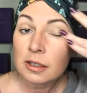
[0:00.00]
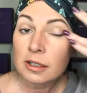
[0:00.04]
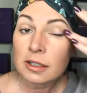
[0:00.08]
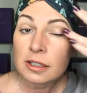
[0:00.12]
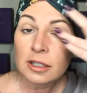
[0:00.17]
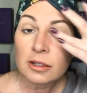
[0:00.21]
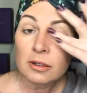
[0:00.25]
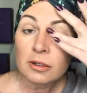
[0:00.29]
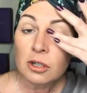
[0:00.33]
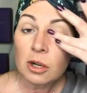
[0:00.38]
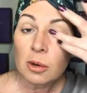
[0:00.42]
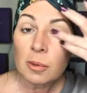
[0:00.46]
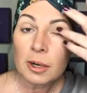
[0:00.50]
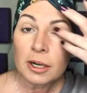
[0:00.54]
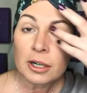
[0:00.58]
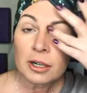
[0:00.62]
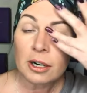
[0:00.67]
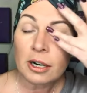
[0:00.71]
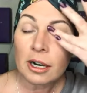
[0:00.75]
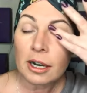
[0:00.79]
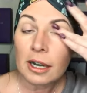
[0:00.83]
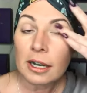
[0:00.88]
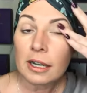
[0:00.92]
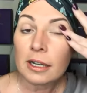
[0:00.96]
So no more
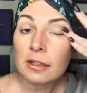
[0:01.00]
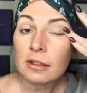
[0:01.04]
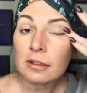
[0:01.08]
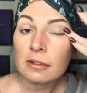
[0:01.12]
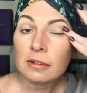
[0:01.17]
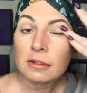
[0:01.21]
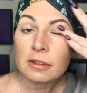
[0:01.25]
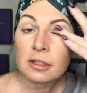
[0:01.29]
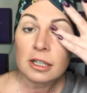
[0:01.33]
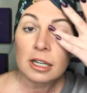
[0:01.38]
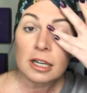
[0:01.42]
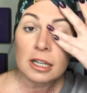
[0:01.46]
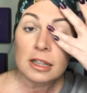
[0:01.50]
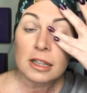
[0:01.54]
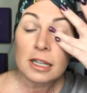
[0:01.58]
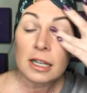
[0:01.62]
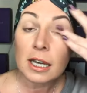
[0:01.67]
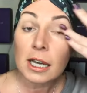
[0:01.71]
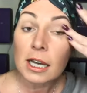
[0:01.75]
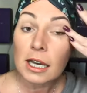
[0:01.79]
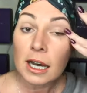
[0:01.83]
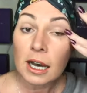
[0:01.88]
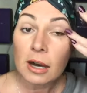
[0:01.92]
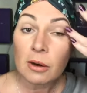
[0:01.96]
crying. Good
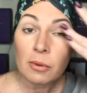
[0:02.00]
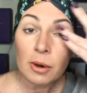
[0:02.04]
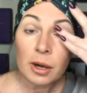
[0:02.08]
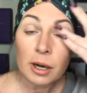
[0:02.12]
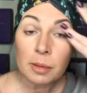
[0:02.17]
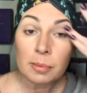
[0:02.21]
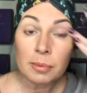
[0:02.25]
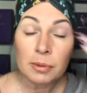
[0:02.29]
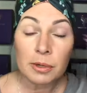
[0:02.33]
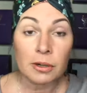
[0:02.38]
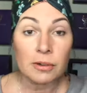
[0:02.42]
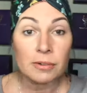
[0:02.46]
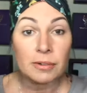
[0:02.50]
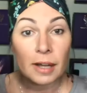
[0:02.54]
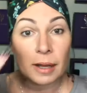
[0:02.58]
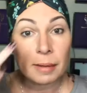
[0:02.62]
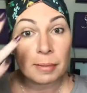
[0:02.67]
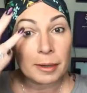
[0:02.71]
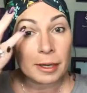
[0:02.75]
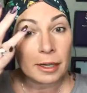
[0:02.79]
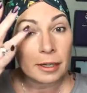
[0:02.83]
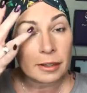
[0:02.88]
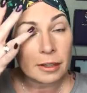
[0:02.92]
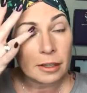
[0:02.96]
thing I got waterproof
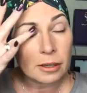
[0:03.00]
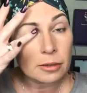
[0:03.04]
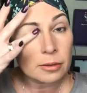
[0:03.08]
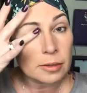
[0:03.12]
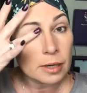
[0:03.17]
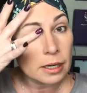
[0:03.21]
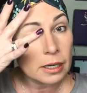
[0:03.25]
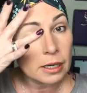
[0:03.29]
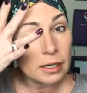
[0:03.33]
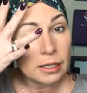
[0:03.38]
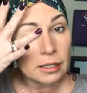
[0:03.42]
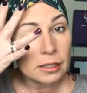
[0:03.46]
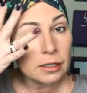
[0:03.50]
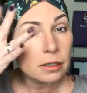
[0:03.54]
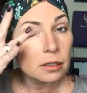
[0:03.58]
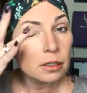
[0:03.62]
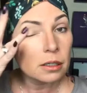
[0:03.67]
Epic though, right?